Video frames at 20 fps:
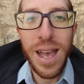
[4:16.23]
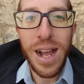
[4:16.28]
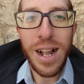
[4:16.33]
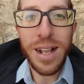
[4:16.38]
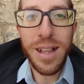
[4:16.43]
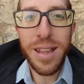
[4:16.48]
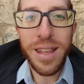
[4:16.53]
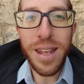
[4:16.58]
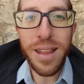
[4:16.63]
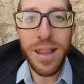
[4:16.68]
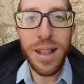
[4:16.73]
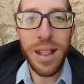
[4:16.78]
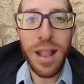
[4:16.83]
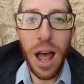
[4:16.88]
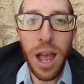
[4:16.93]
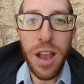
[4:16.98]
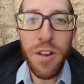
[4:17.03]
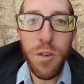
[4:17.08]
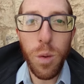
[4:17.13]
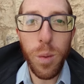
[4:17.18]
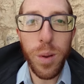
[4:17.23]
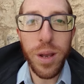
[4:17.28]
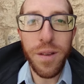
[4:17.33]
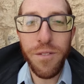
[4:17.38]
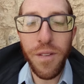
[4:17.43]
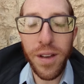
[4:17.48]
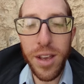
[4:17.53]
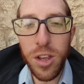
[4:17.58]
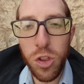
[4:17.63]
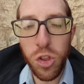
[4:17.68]
And indeed, in life, when we
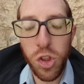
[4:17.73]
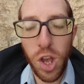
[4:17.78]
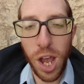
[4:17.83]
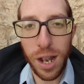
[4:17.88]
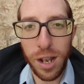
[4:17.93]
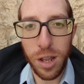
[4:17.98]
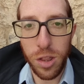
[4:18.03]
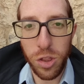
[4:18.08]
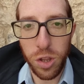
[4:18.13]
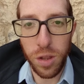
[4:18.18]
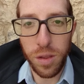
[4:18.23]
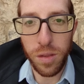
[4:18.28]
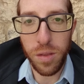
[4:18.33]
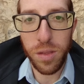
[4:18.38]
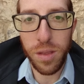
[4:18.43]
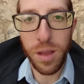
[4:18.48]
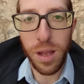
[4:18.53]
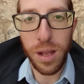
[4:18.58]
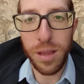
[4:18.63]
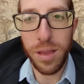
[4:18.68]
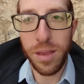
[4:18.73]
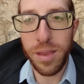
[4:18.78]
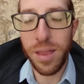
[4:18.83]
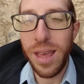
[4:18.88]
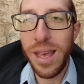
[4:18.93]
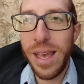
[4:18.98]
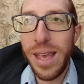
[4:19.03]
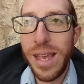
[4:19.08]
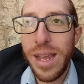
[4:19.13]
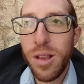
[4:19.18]
face challenges, and
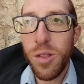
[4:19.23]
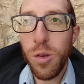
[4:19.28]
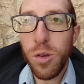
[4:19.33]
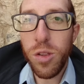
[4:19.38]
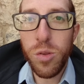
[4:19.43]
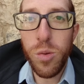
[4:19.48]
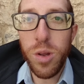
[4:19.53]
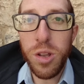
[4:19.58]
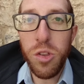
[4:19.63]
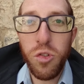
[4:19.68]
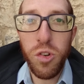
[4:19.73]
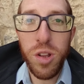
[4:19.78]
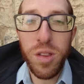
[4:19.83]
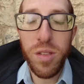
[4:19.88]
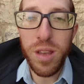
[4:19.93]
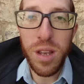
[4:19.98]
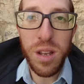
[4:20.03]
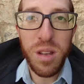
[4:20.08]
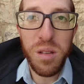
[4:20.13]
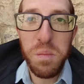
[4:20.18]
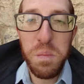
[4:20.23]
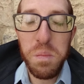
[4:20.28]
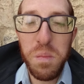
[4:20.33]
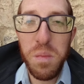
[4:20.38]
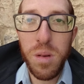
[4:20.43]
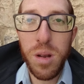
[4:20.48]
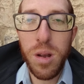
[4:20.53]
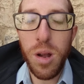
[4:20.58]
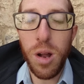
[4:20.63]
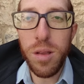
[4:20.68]
it's also an intrinsic
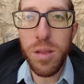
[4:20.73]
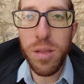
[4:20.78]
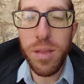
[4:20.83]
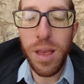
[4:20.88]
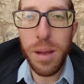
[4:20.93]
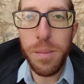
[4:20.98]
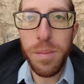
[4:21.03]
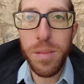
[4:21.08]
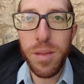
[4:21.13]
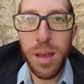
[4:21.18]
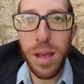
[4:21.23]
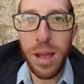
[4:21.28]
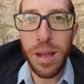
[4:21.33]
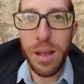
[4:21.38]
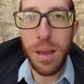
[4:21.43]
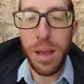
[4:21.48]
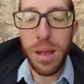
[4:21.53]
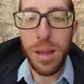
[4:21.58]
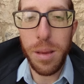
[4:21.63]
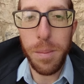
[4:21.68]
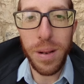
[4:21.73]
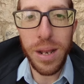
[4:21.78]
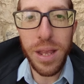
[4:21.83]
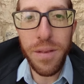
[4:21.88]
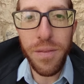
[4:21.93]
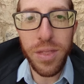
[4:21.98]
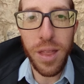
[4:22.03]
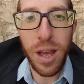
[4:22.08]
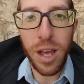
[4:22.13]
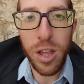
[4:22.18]
concept and a
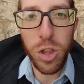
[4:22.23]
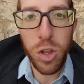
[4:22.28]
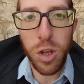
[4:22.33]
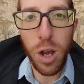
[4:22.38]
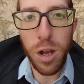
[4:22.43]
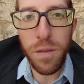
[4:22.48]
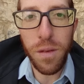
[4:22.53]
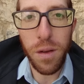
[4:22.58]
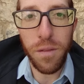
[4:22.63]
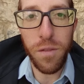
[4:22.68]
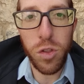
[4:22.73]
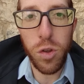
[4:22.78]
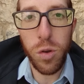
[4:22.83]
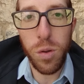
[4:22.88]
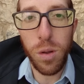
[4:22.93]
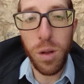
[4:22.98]
belief in the hashkafah